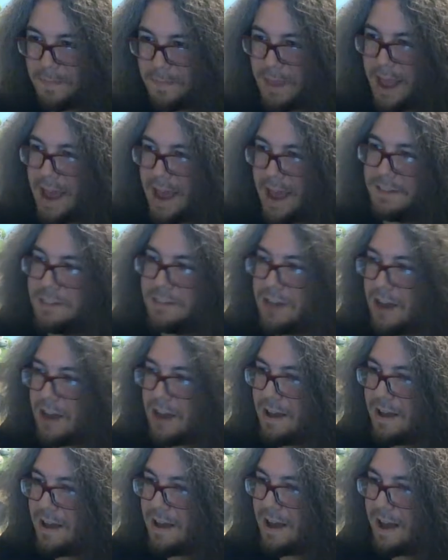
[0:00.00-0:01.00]
And
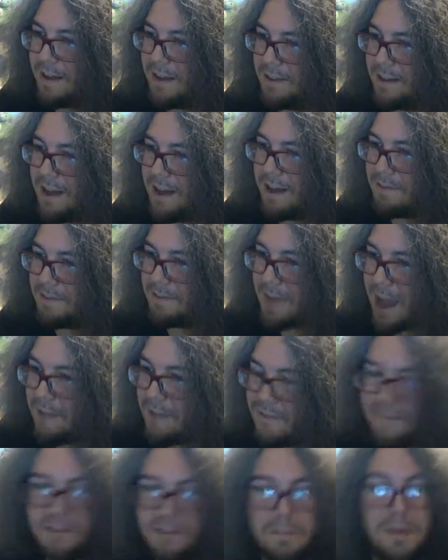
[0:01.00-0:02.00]

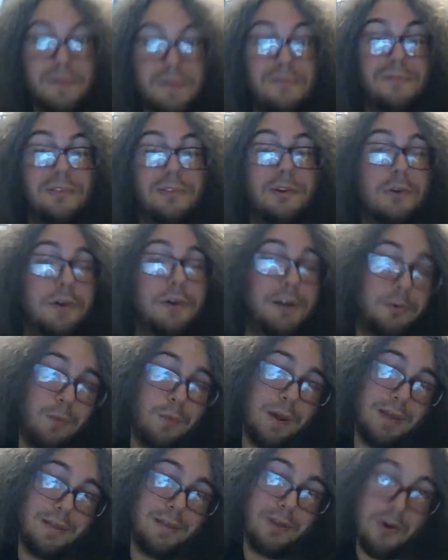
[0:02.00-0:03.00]
I've even been flirted
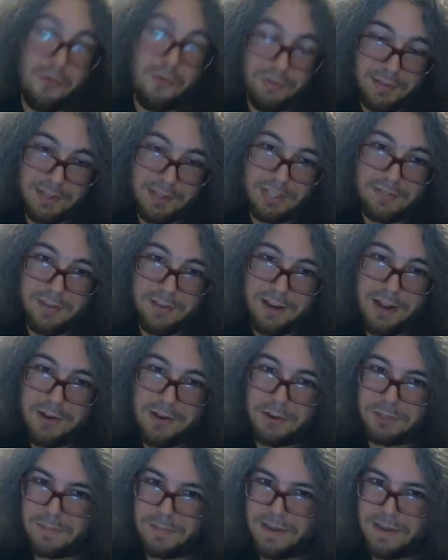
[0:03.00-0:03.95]
with over these videos,